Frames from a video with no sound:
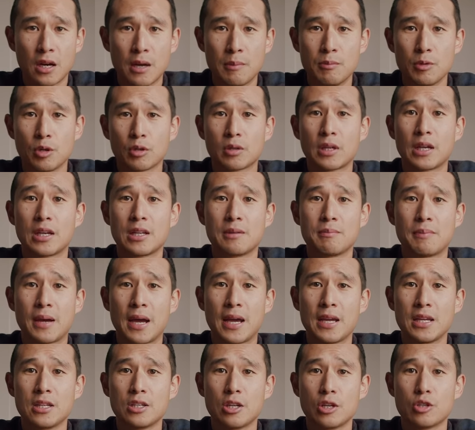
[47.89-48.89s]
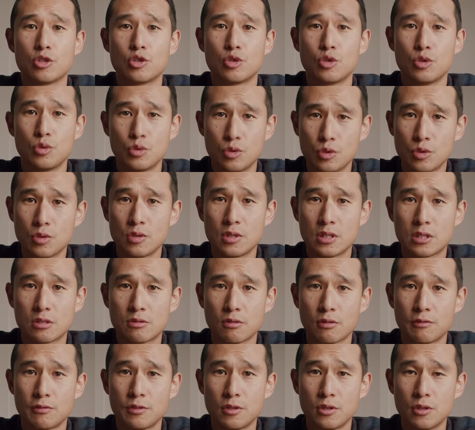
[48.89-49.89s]
I'm not getting paid to do this
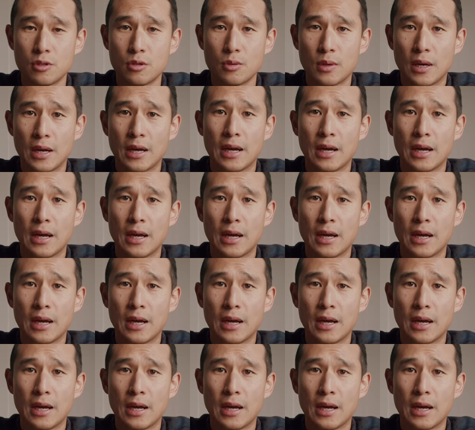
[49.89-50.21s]
review.